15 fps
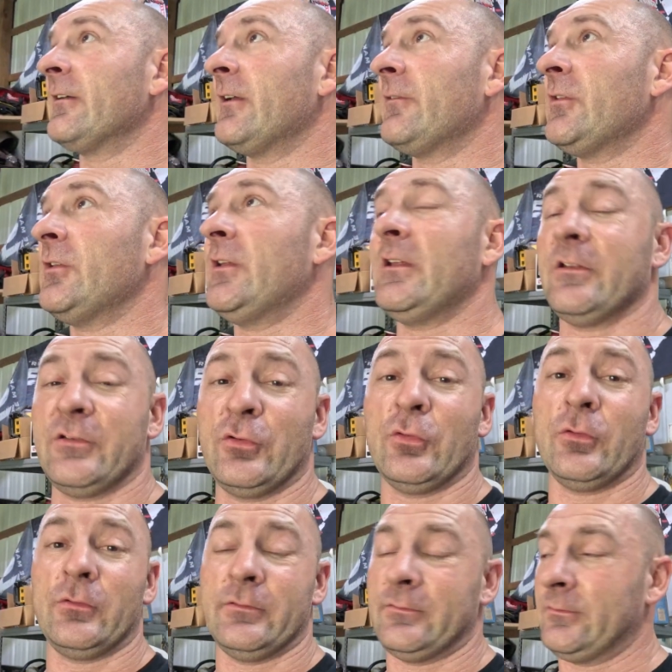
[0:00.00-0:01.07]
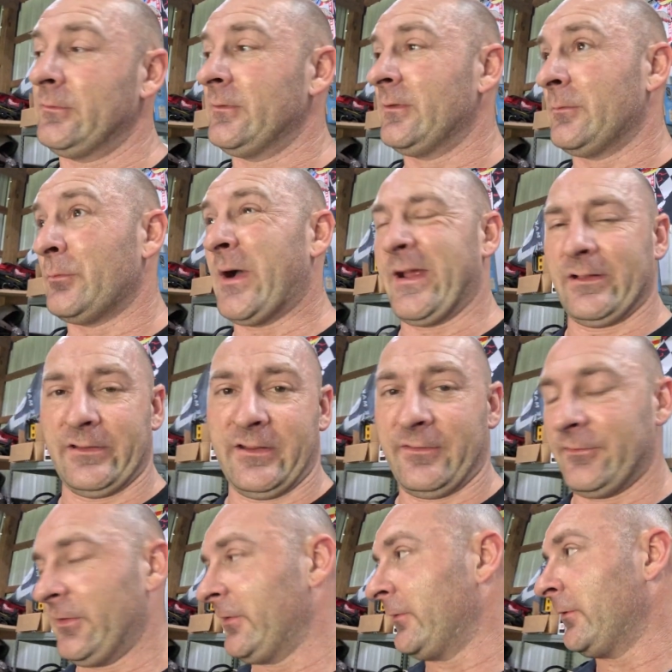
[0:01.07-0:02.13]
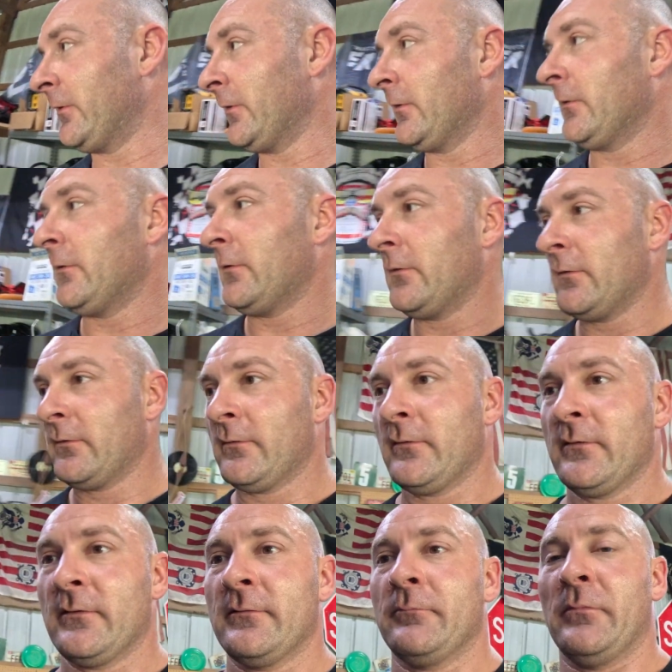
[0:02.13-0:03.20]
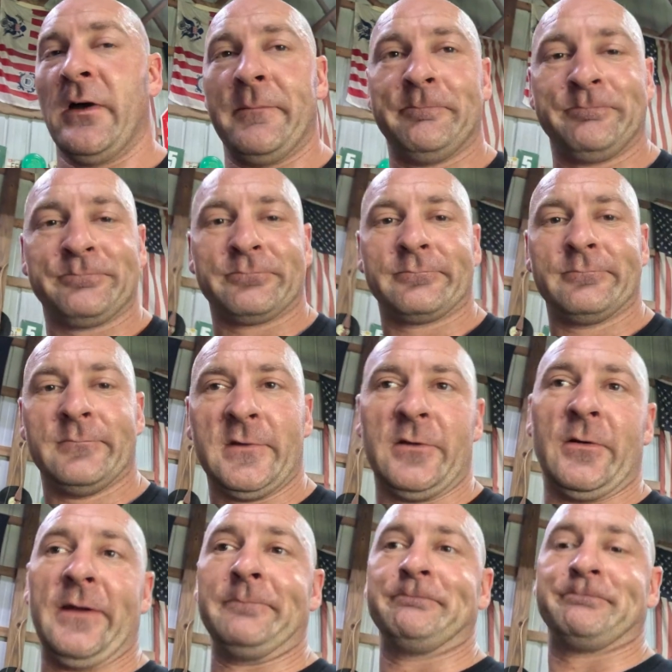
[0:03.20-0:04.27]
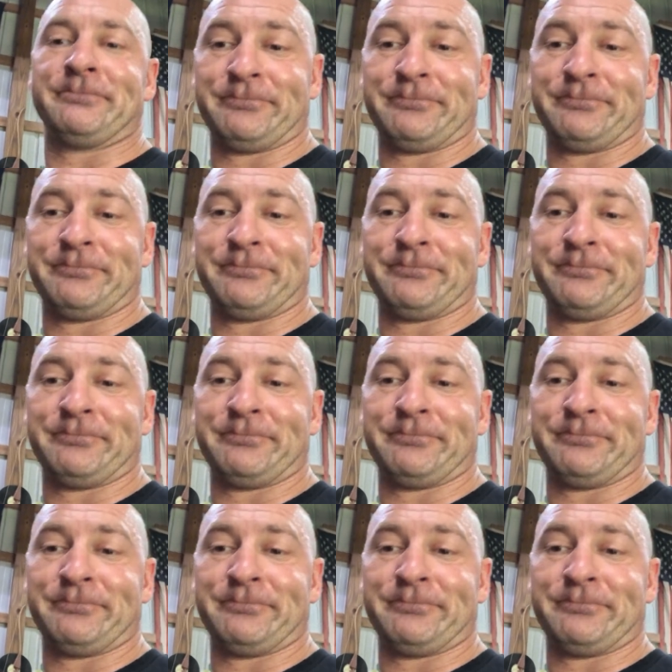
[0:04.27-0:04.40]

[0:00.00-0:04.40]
if you need a tool, buy a lift. But anyway,